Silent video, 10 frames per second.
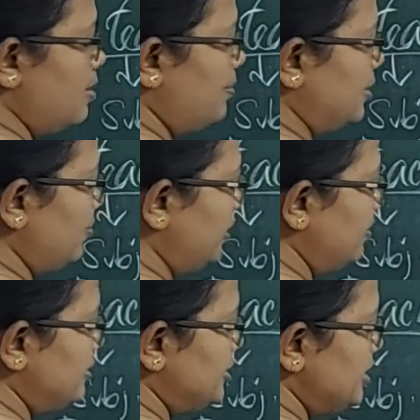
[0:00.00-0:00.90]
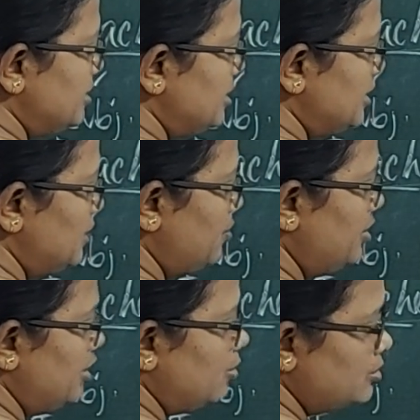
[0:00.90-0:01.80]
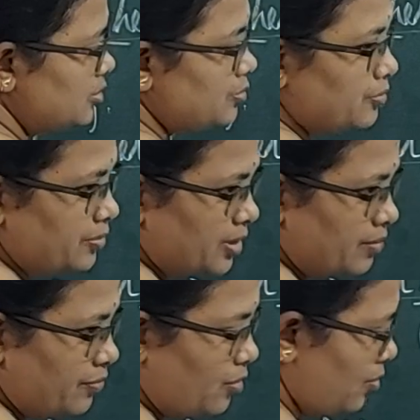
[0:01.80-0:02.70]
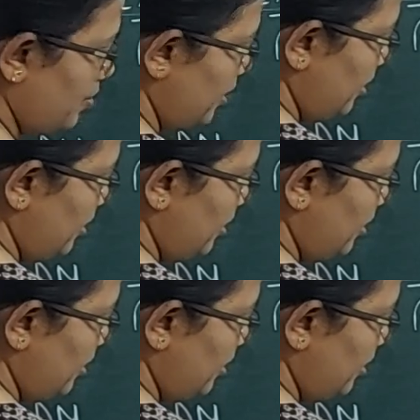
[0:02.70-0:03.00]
But when you change it, we use verb form.